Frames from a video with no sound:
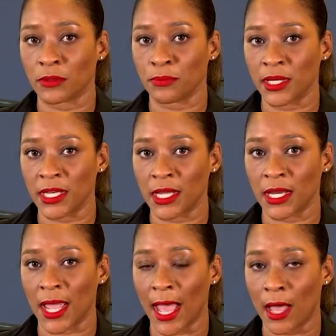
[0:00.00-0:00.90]
meeting
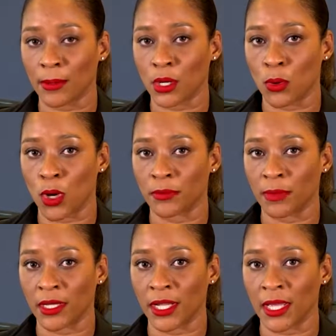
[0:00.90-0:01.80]
in Abaco on
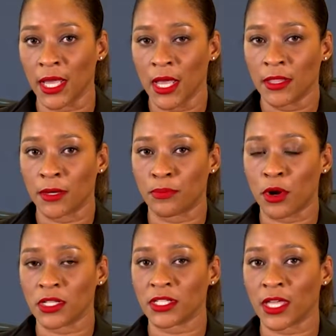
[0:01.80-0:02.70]
Monday that
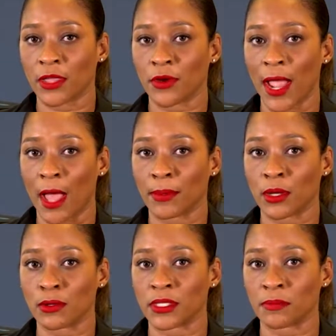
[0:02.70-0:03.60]
brought together
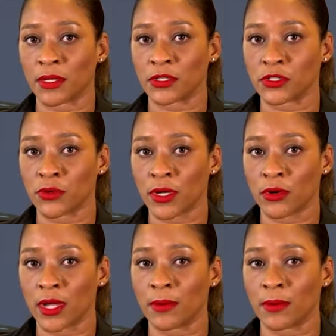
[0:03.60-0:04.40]
Abaco's administrator,